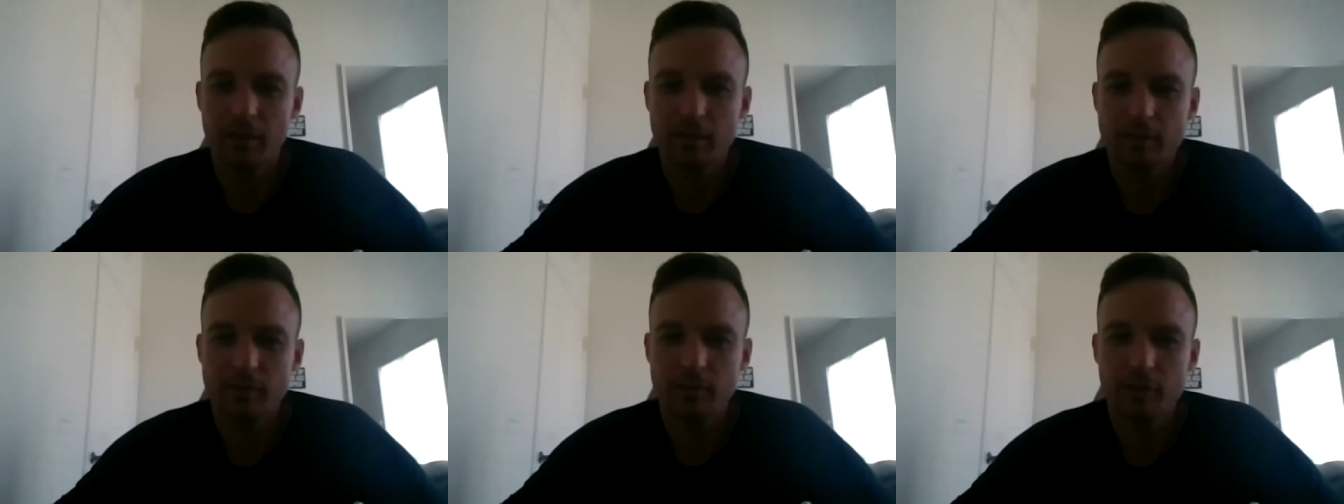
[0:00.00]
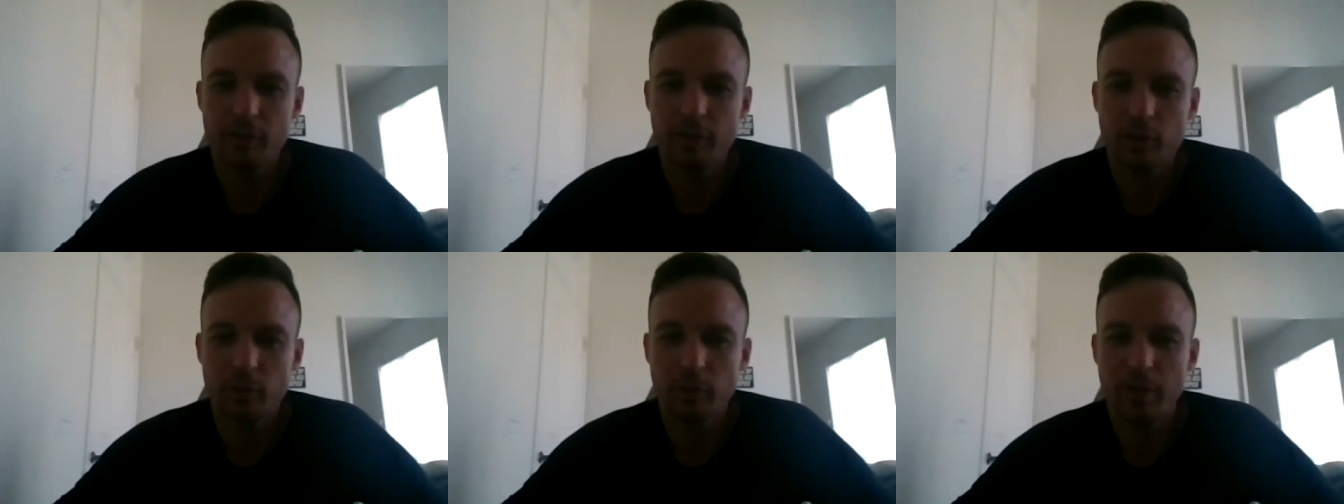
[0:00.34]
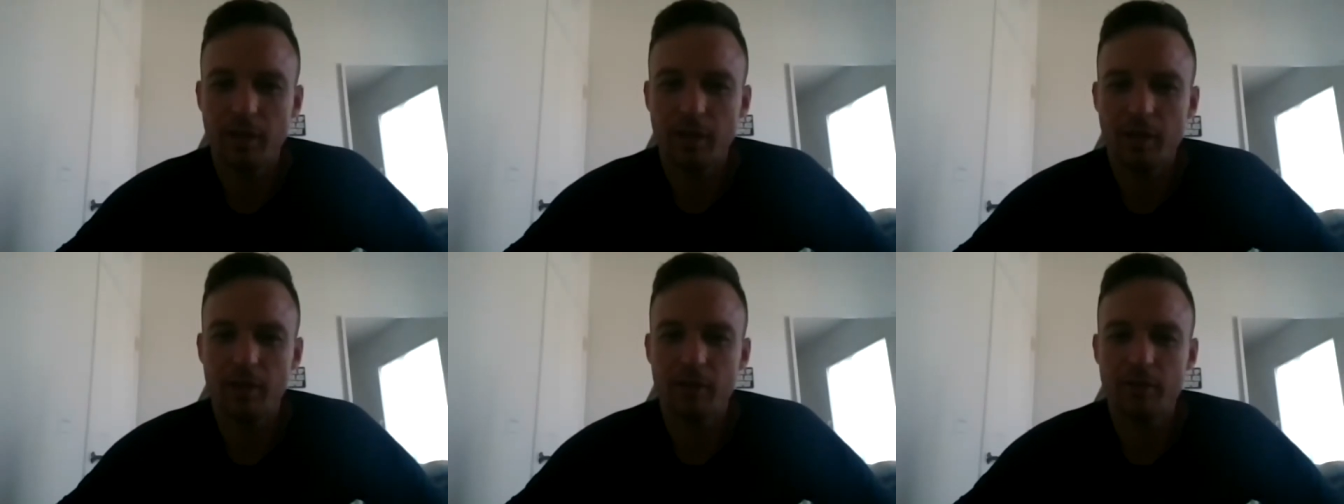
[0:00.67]
Do you
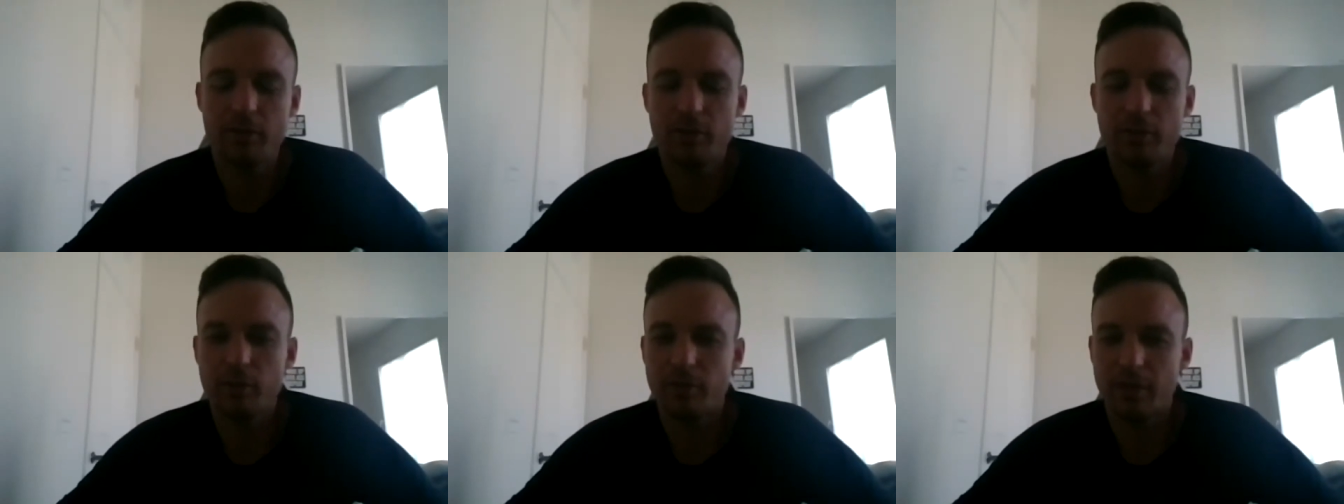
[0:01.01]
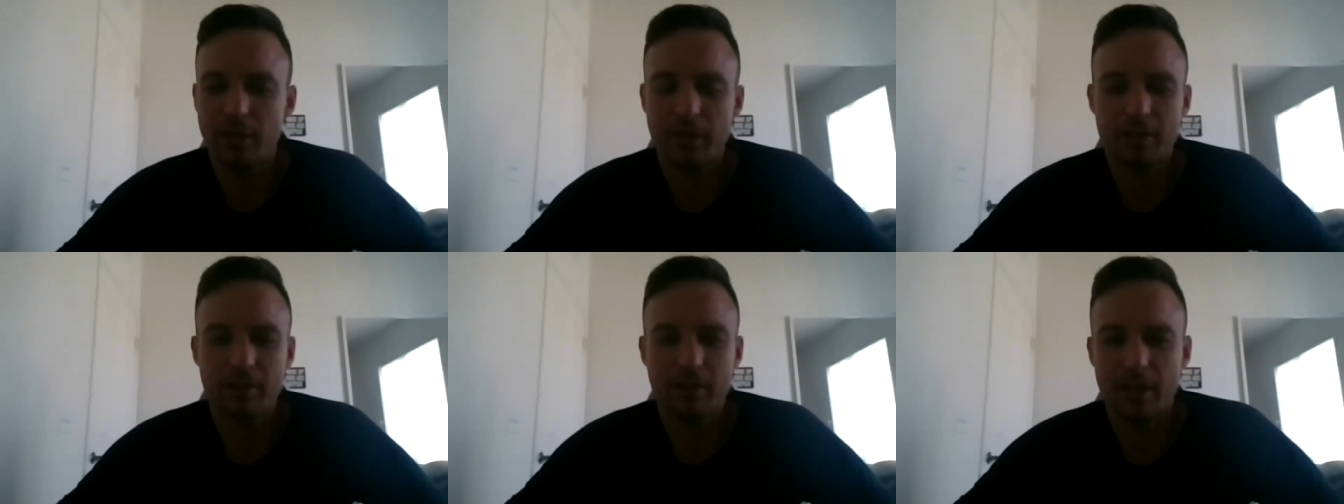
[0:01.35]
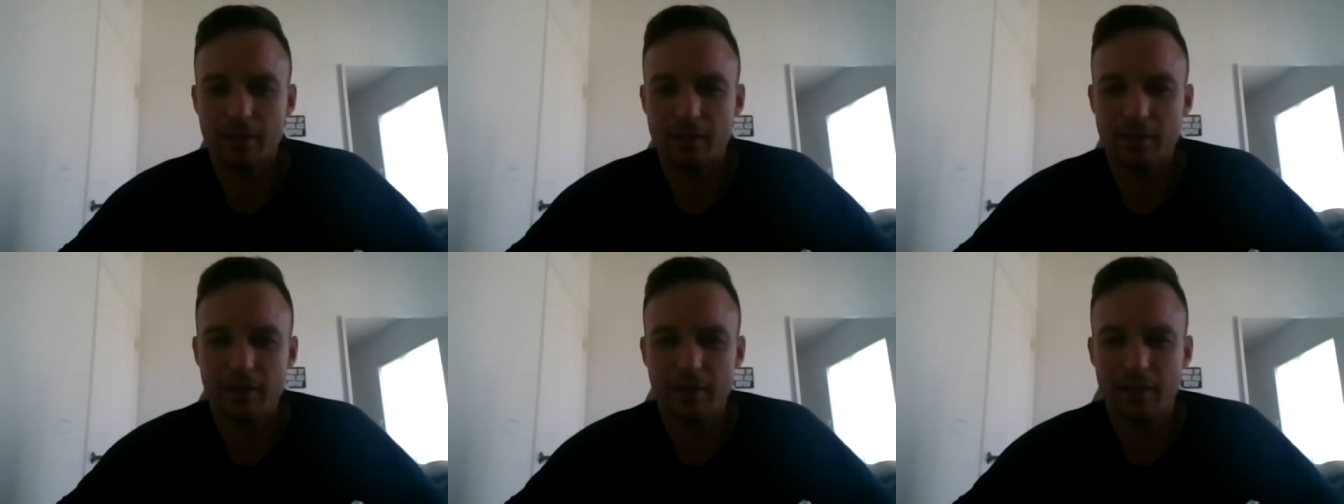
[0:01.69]
uh, do you think
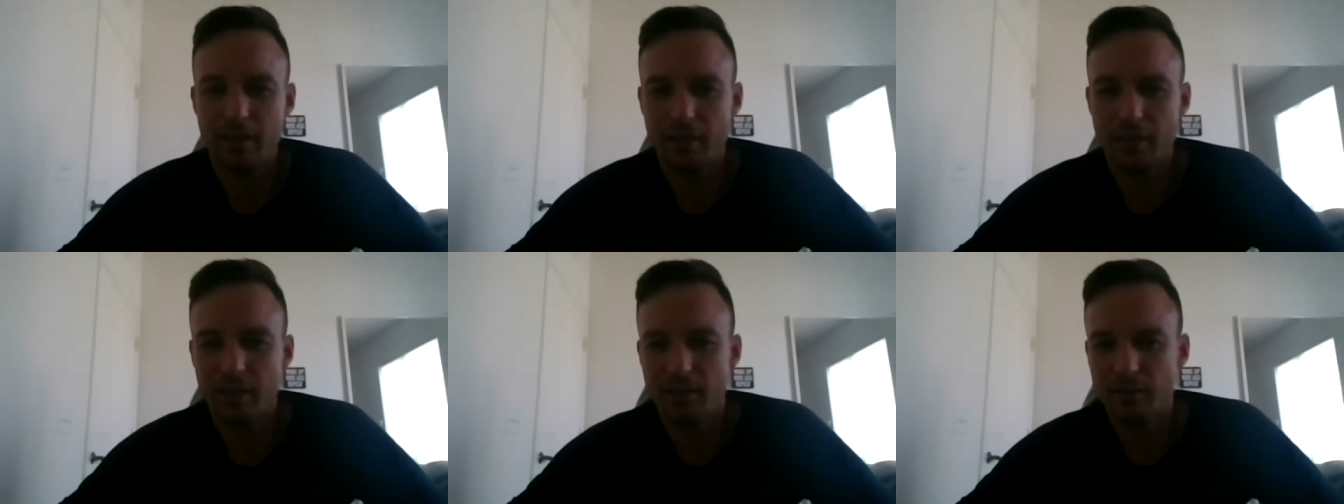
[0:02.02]
that the uh,